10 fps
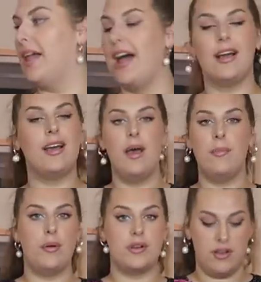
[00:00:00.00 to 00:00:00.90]
black
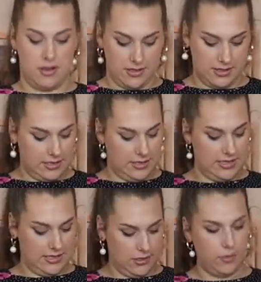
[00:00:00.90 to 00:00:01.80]
polka dots,
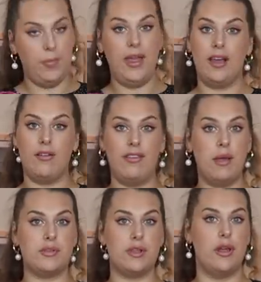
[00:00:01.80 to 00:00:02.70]
these little pink
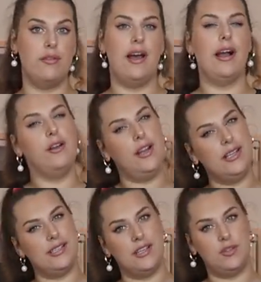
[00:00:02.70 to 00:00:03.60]
flowers all over. I got it in
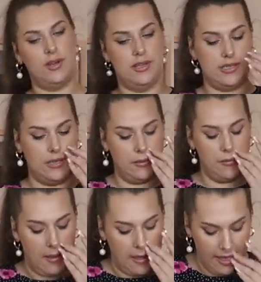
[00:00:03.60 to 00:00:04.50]
a size 22
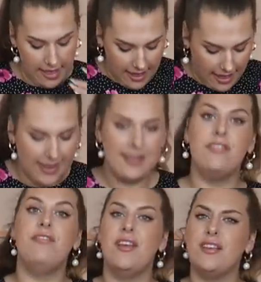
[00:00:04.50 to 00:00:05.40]
and it
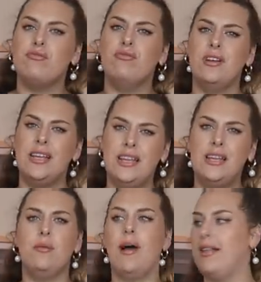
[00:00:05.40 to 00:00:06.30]
fits
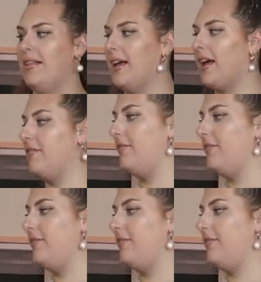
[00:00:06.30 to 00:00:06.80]
really well. Like, I